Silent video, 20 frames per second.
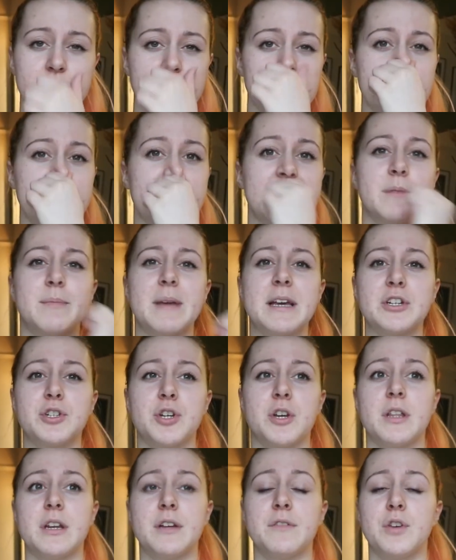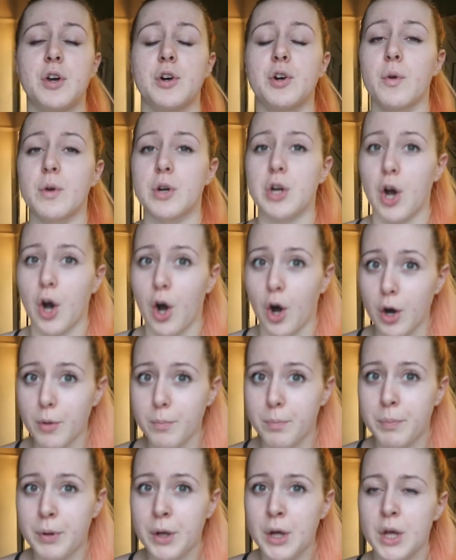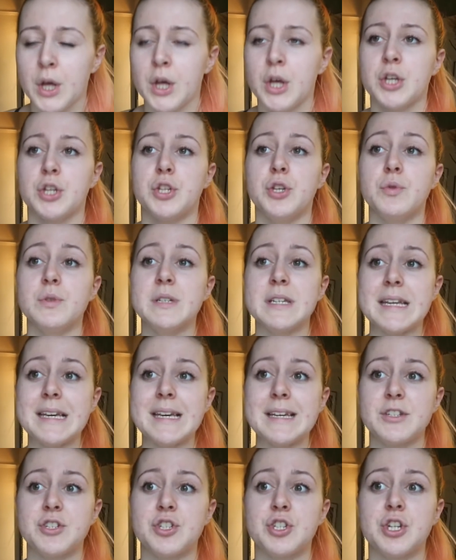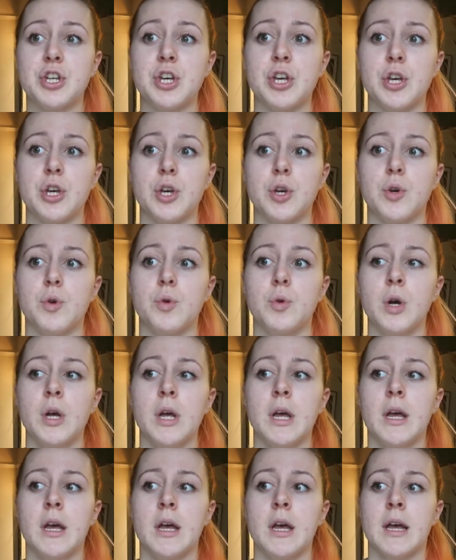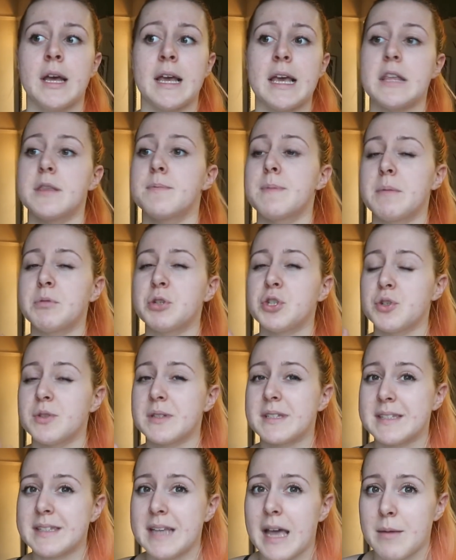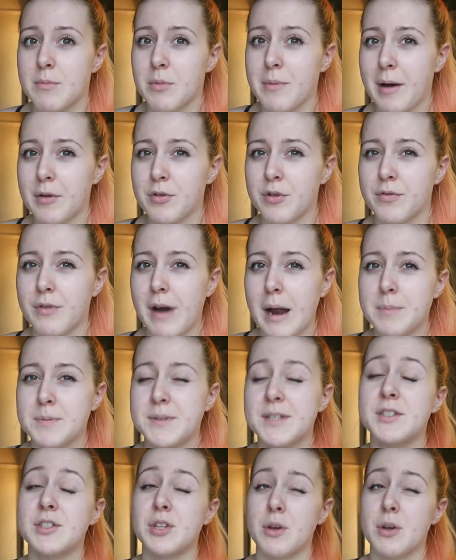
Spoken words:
So you need to make sure that if you're going up, you need to either be able to do the same amount of reps.